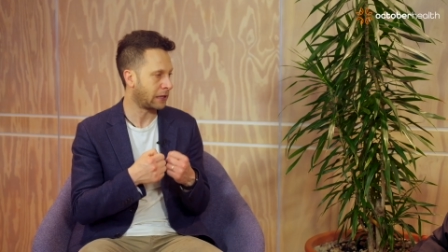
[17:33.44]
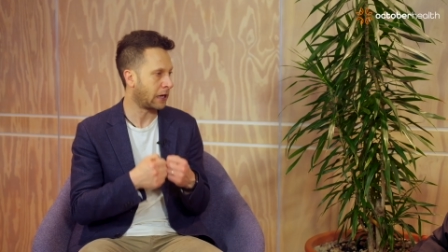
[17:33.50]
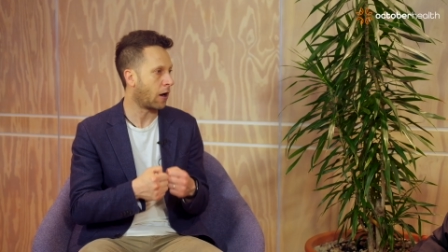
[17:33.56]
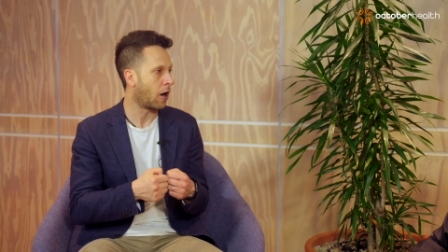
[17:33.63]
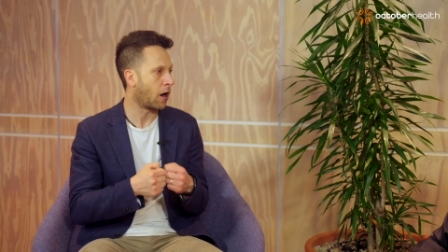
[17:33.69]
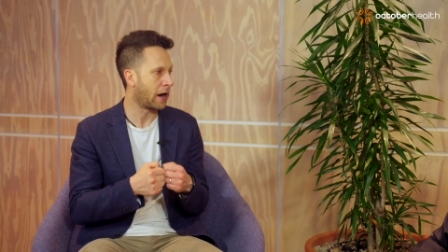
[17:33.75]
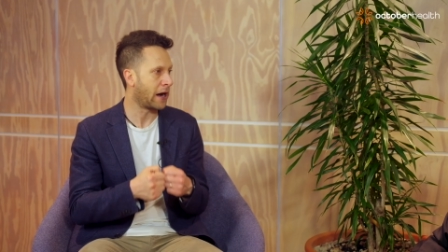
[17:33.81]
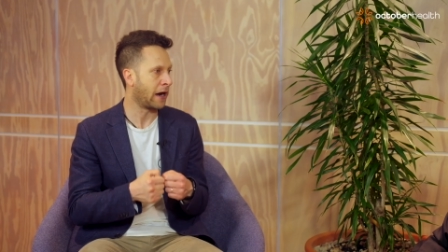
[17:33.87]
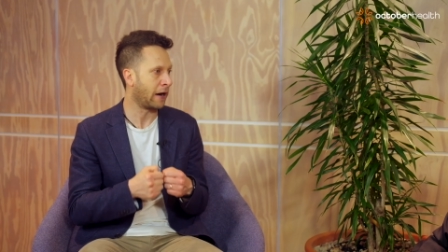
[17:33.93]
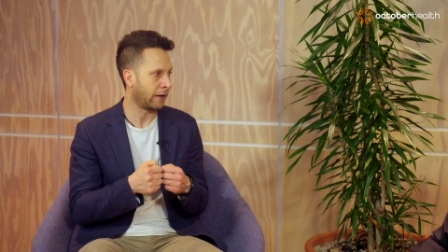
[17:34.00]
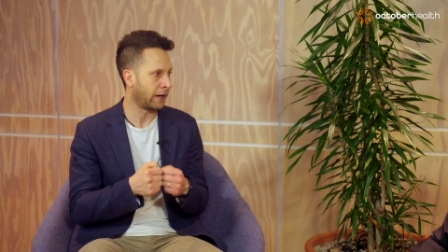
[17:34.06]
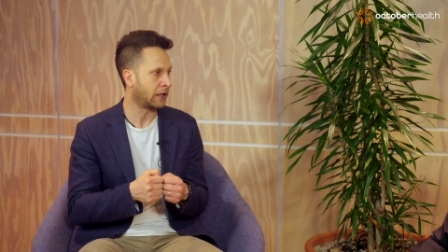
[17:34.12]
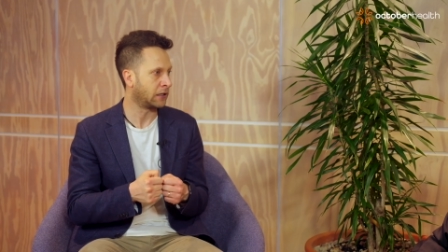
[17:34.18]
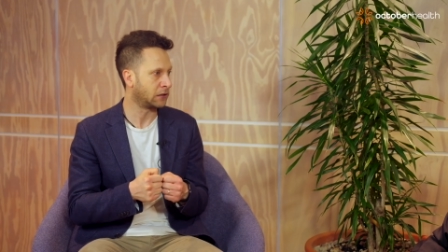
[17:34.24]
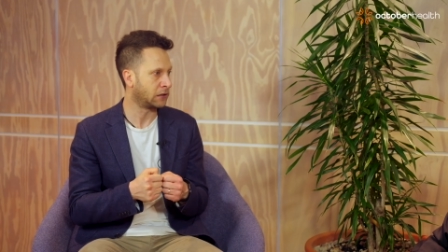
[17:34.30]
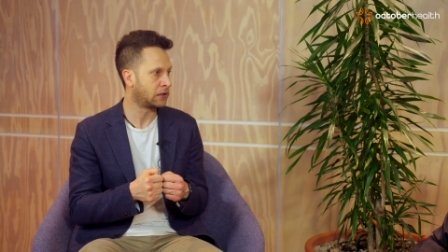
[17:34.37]
there are
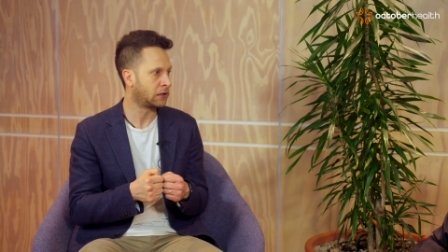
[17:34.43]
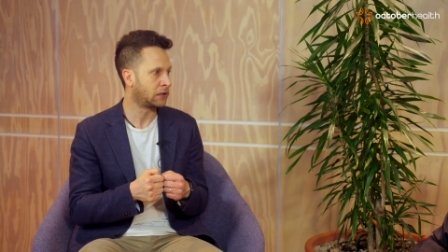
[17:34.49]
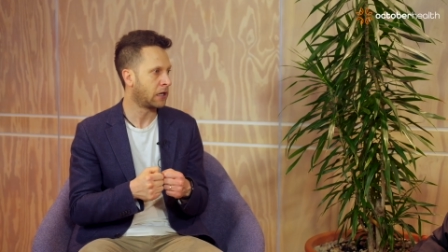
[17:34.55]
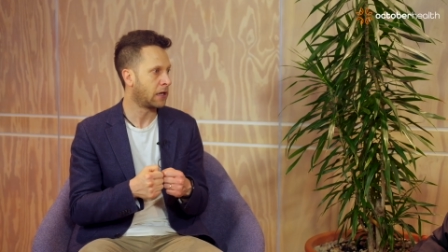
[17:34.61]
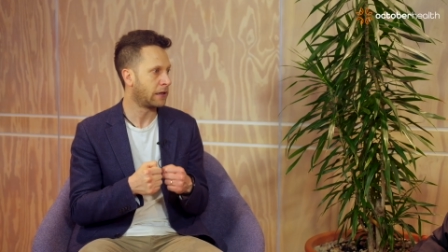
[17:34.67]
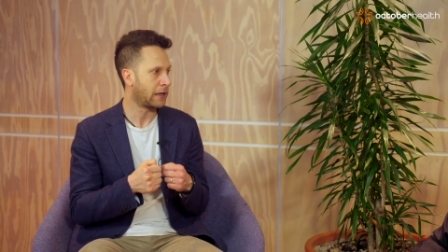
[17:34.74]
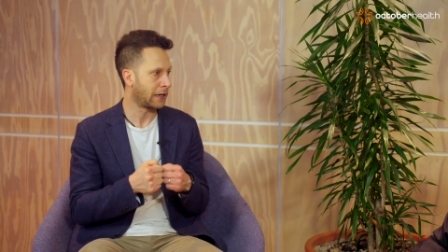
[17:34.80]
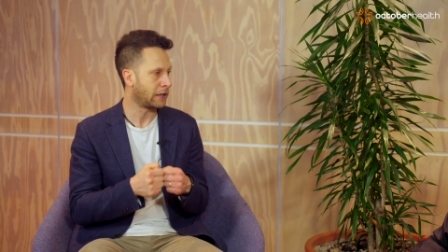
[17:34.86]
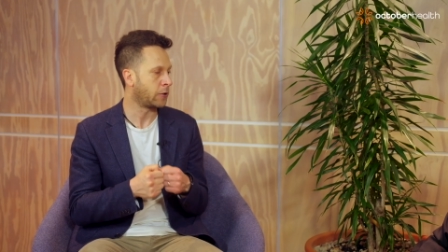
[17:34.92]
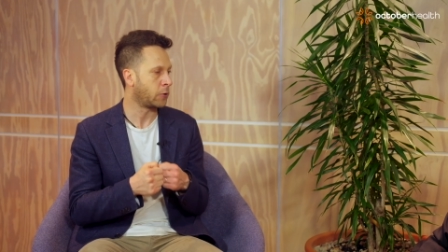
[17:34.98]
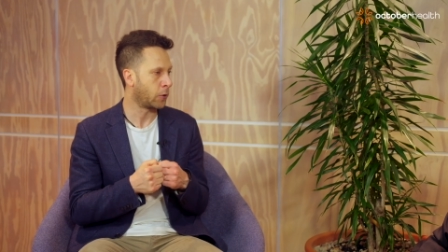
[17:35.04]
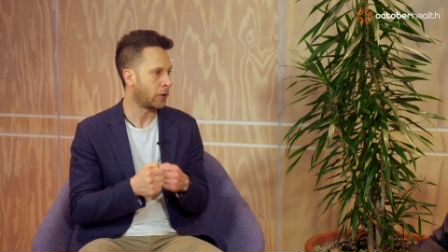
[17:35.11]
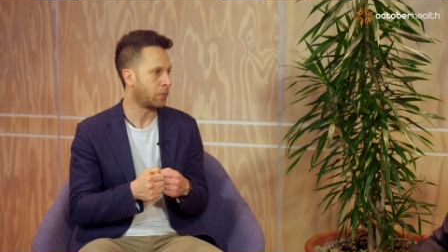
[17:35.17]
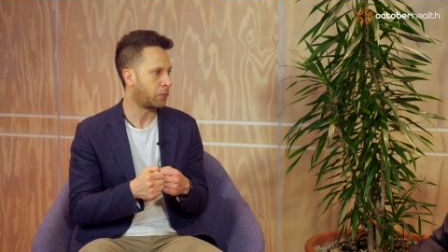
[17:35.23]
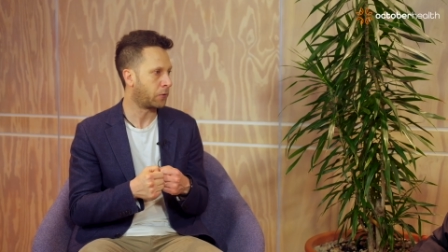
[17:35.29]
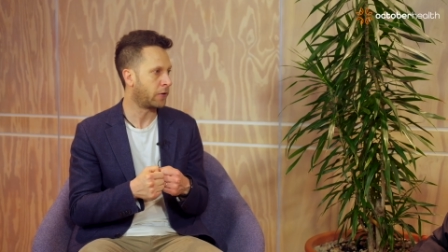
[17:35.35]
areas that need to
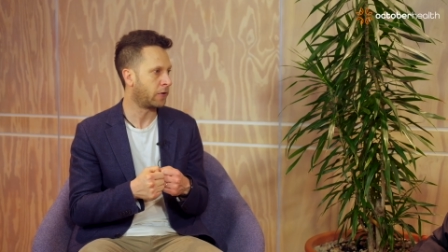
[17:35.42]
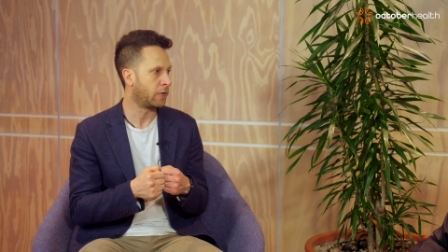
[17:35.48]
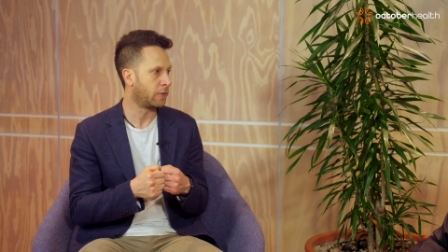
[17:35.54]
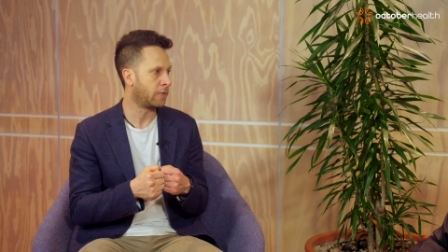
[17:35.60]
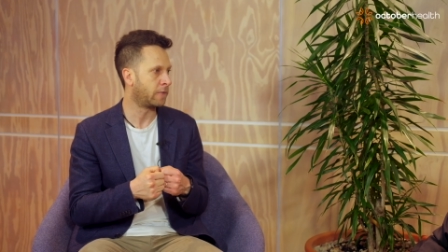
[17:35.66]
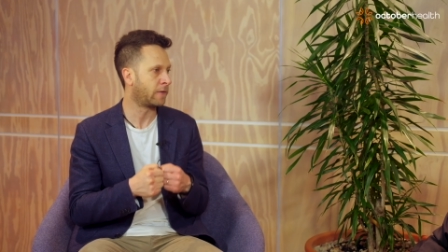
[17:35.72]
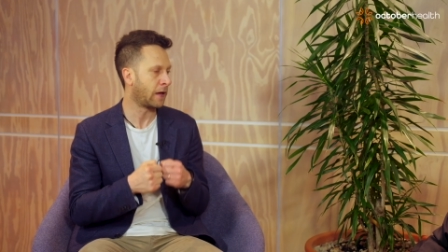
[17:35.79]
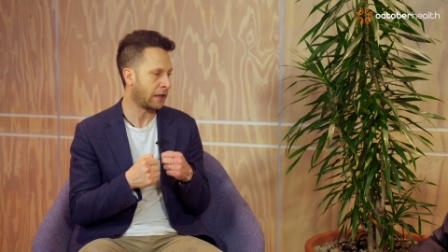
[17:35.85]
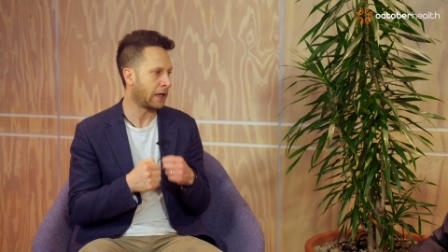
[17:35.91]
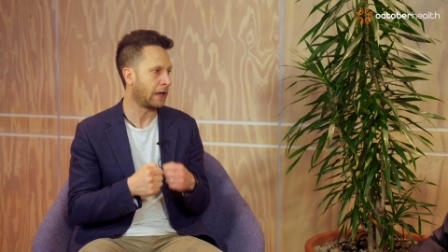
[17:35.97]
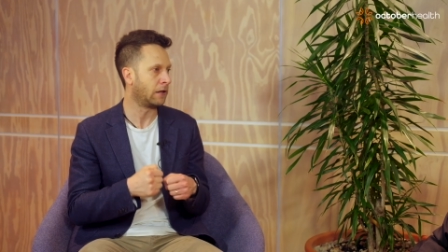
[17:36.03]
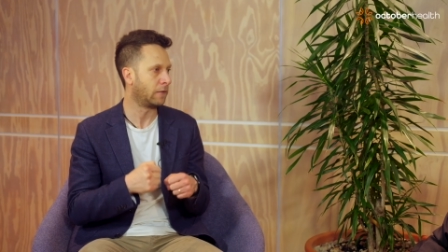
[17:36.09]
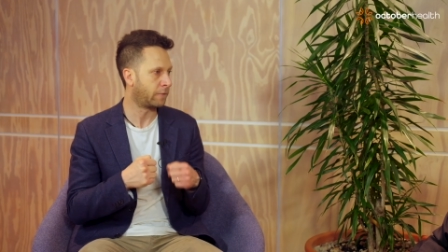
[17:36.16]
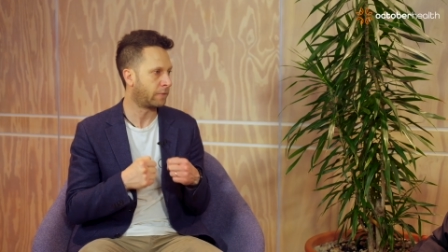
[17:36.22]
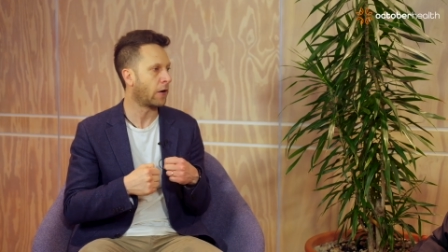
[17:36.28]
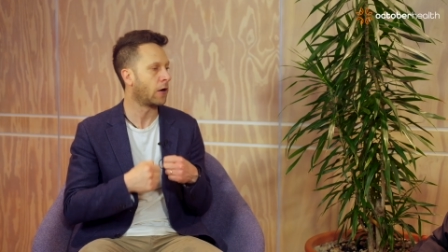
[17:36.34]
improve, and then
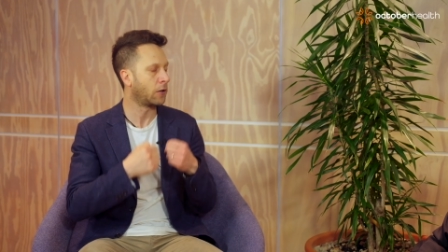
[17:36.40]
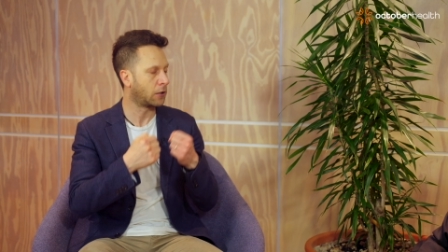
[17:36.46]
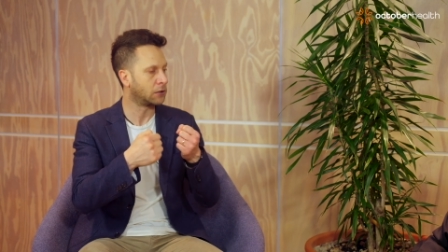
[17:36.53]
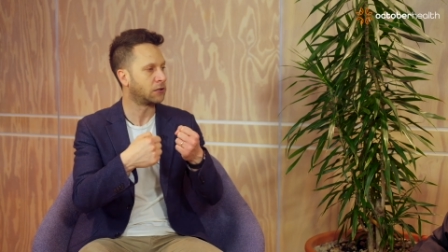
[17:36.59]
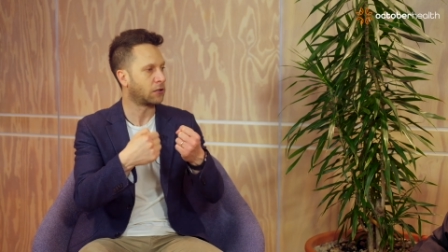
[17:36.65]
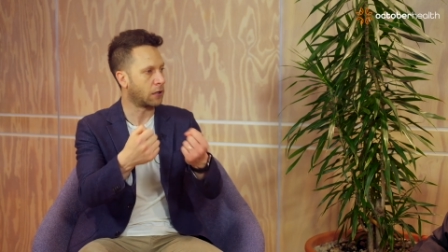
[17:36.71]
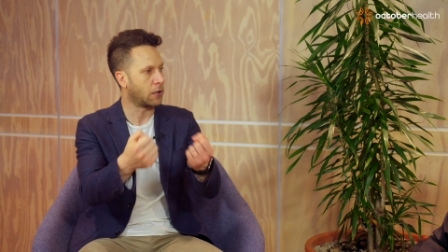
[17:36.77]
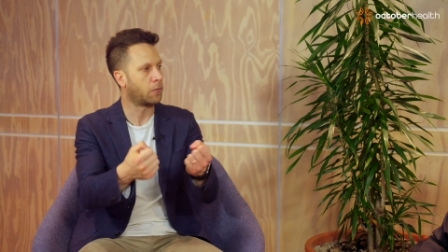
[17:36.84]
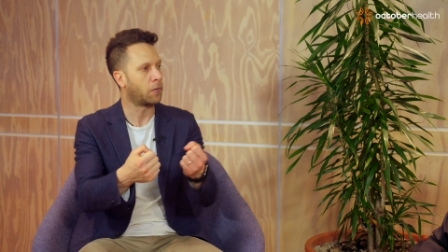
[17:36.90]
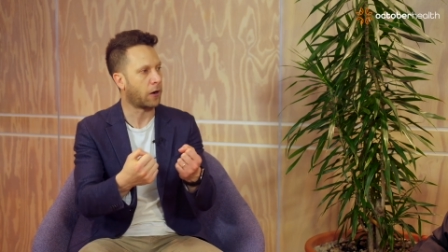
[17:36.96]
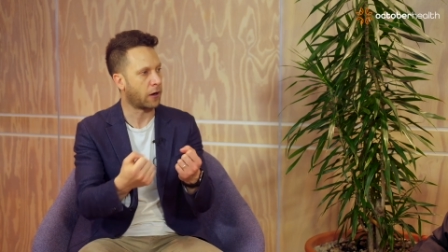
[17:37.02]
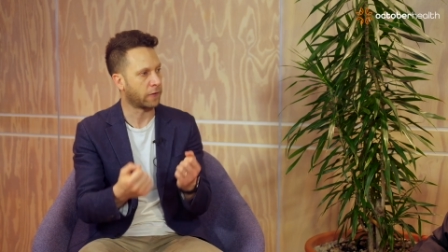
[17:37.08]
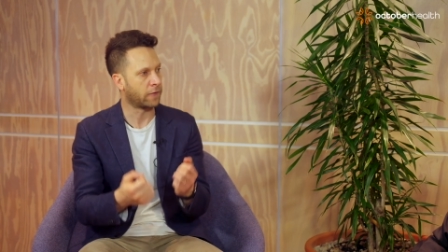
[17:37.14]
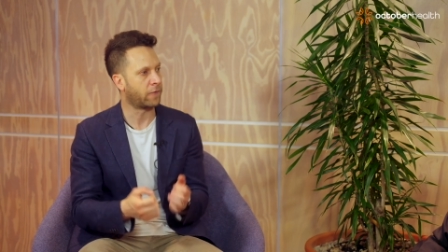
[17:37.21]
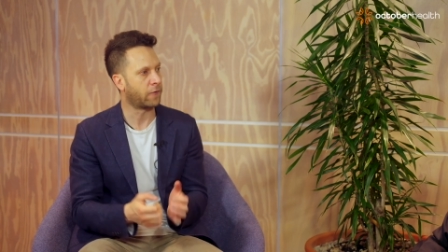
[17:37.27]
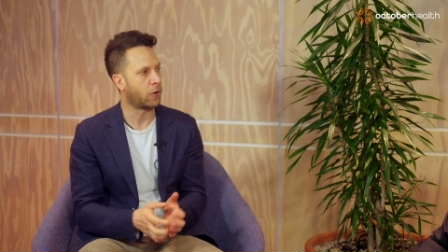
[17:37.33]
focus on the
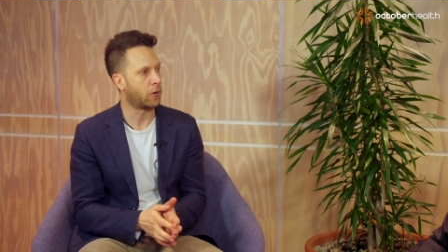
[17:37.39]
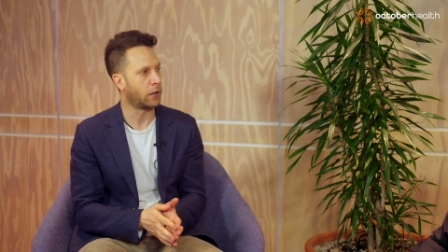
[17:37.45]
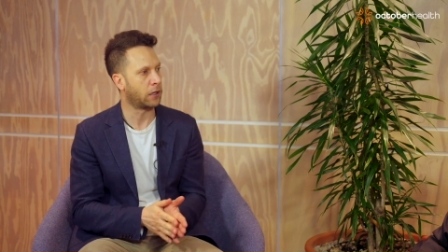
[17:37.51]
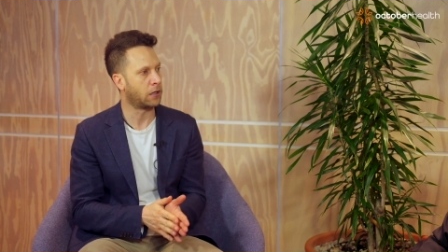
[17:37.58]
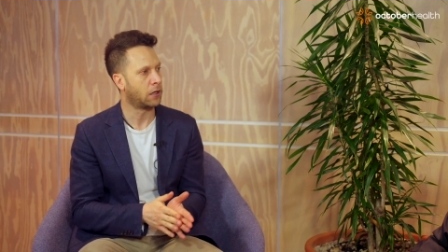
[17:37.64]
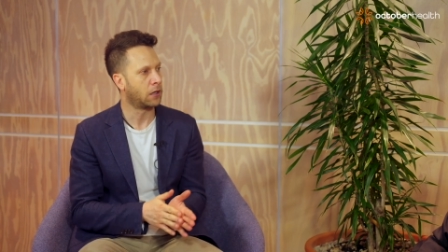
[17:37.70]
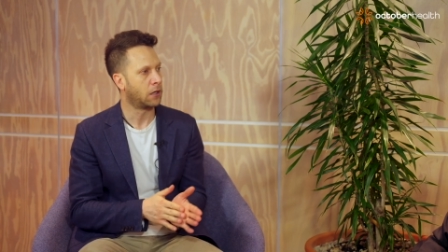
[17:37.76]
path forward.